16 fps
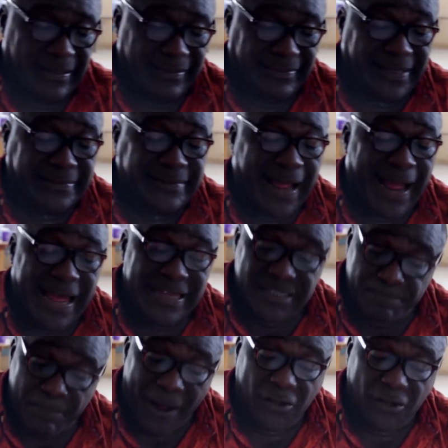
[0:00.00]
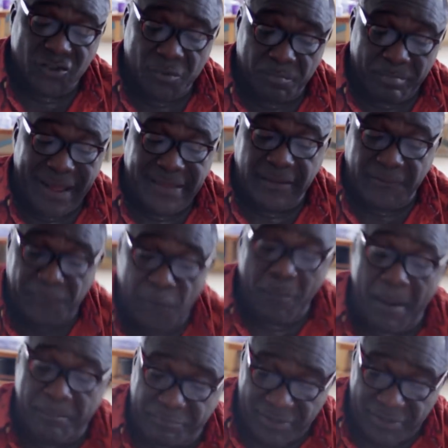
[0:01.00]
that are espoused by the
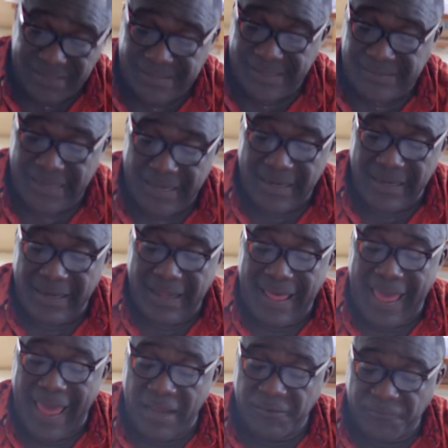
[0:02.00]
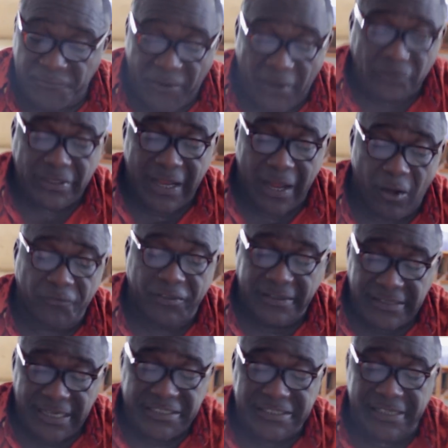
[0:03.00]
former President and founder of
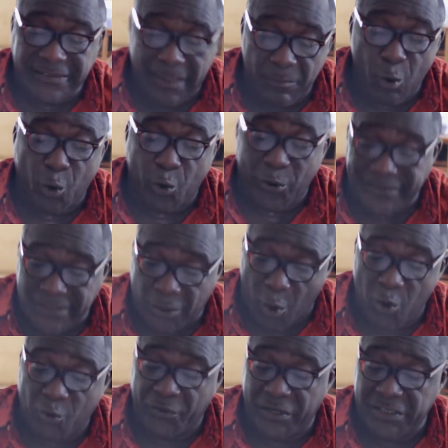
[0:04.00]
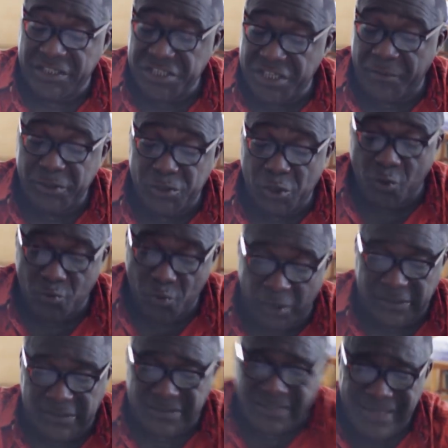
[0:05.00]
the National Democratic Congress, Jerry John
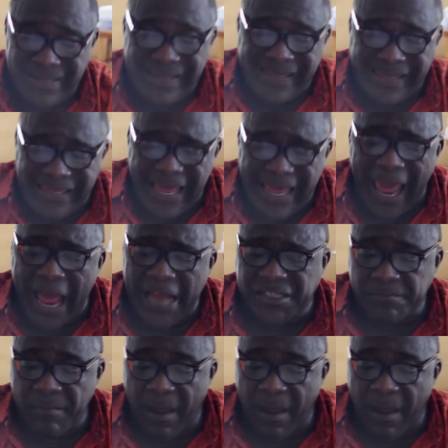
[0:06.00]
Rawlings. He urged